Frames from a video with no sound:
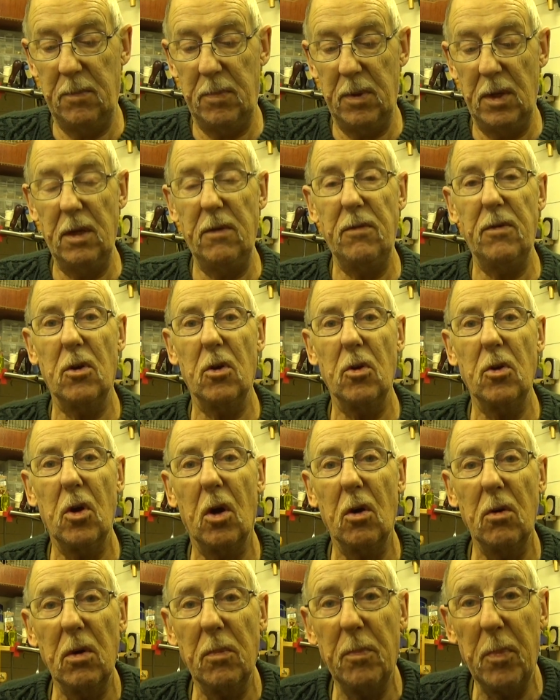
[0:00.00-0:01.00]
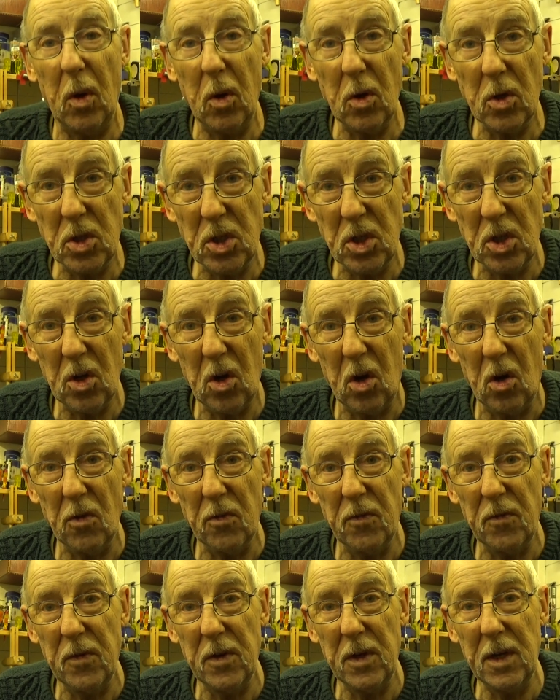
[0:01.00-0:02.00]
believe it or not, you polish it
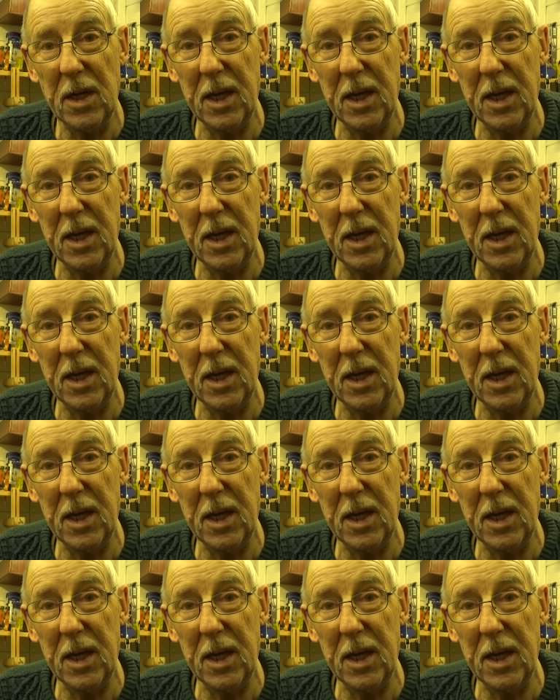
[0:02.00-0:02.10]
off,